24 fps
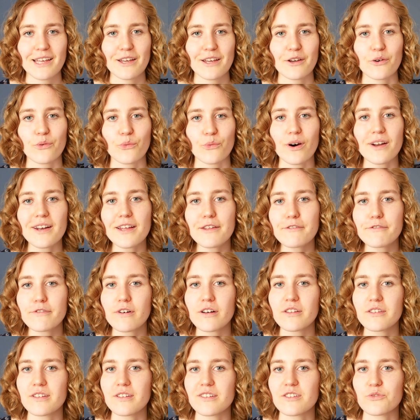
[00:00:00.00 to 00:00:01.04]
One
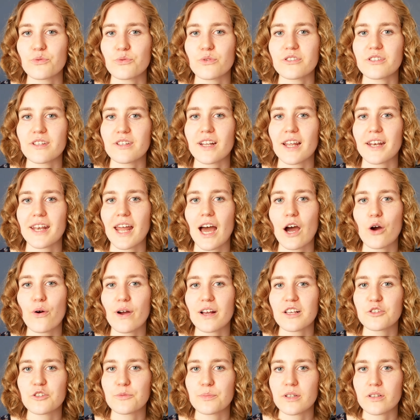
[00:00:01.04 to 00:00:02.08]
advantage was that I now
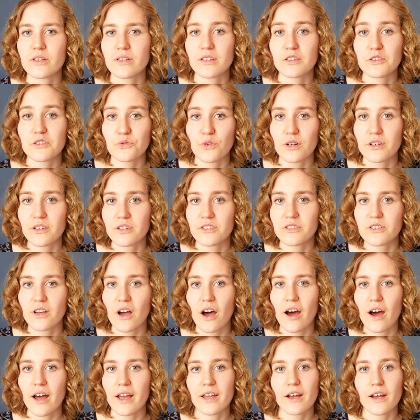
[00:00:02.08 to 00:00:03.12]
experience runner's
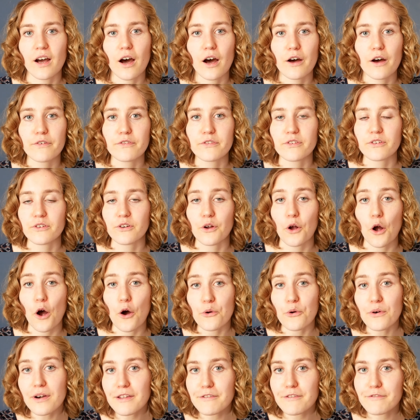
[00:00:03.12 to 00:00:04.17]
high after
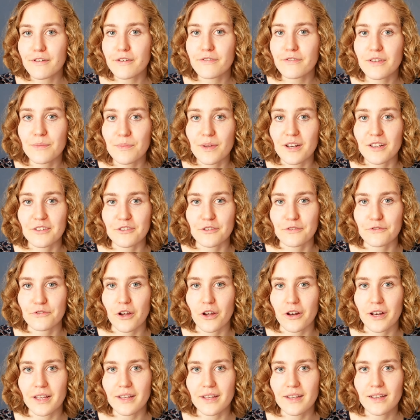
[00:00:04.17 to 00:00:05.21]
only 50 minutes of
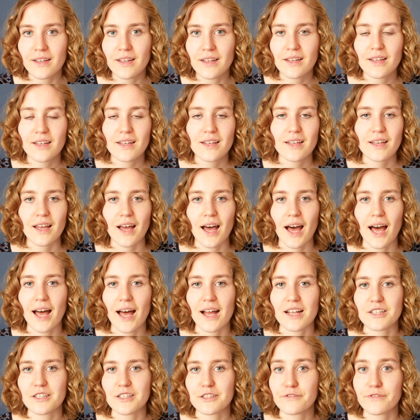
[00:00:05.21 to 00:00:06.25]
running.
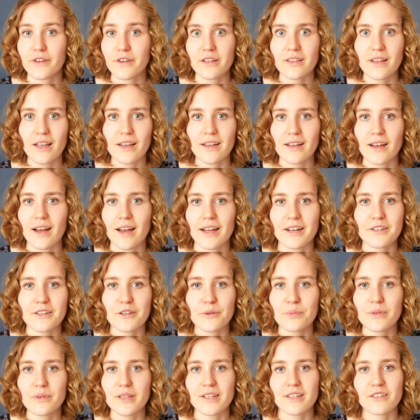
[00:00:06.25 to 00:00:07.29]
I just felt like I had
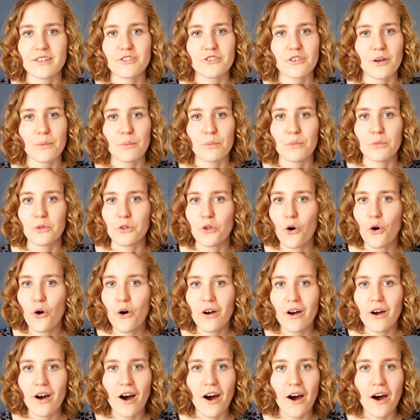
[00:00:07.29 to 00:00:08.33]
completed some
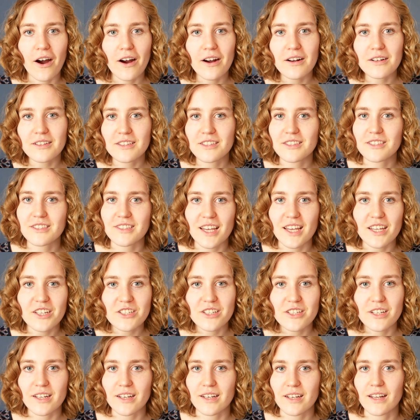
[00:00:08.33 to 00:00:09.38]
long, hard
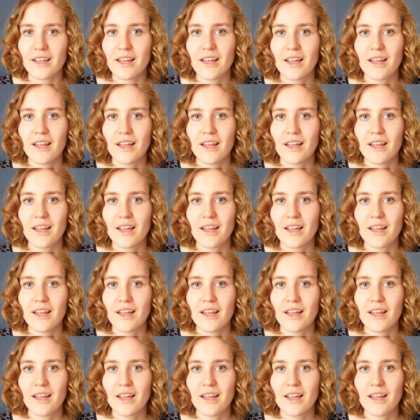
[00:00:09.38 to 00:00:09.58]
session